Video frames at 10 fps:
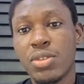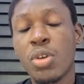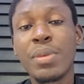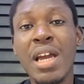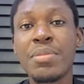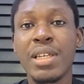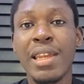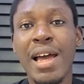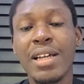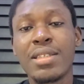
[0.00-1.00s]
sometimes he
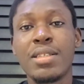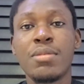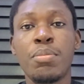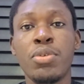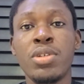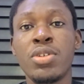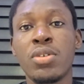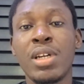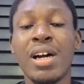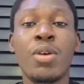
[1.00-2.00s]
lacked
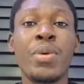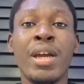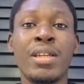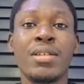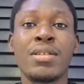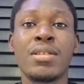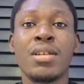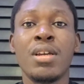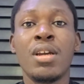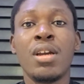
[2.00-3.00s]
positional awareness
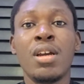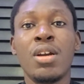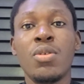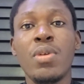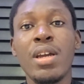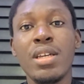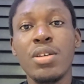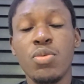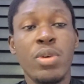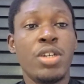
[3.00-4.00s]
where
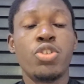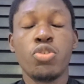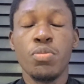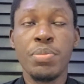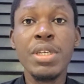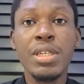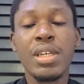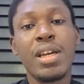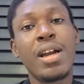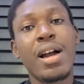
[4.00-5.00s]
he should
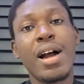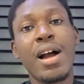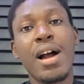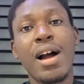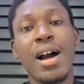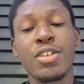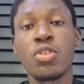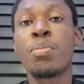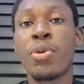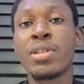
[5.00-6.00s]
be at
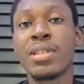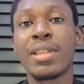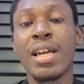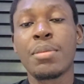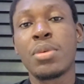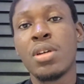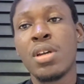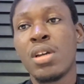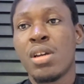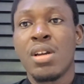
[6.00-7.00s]
some point in time.
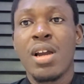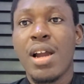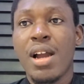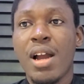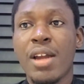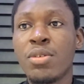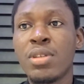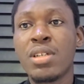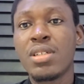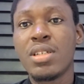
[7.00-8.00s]
I
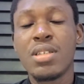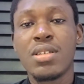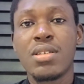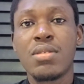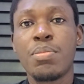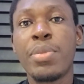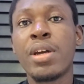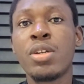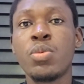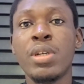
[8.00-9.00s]
don't think this
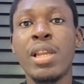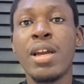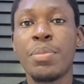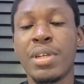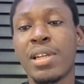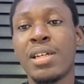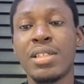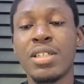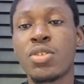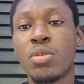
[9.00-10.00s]
pairing will help
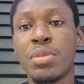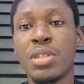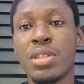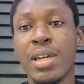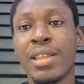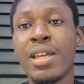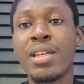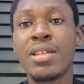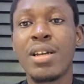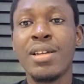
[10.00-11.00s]
England in this competition. I
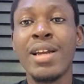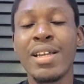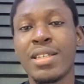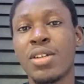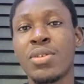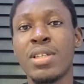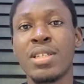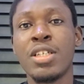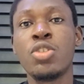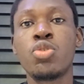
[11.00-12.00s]
think Gareth
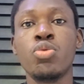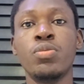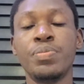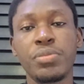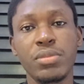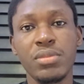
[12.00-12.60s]
Southgate needs to